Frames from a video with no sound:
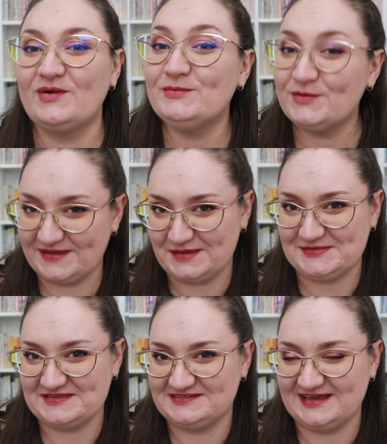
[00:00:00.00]
I will be
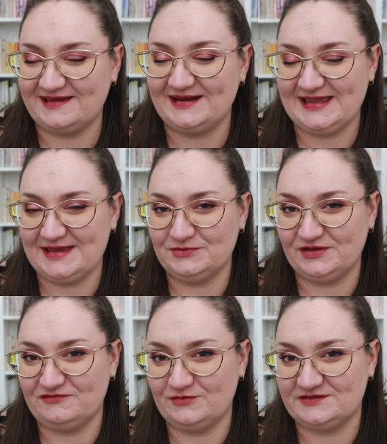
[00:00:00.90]
keeping this deck, and I am
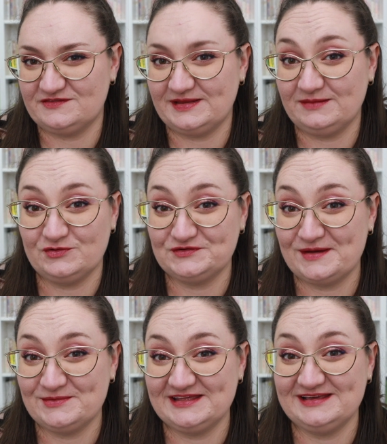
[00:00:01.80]
looking forward to spending more
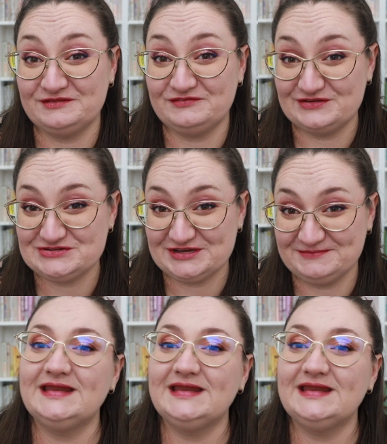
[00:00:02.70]
time with it in the future.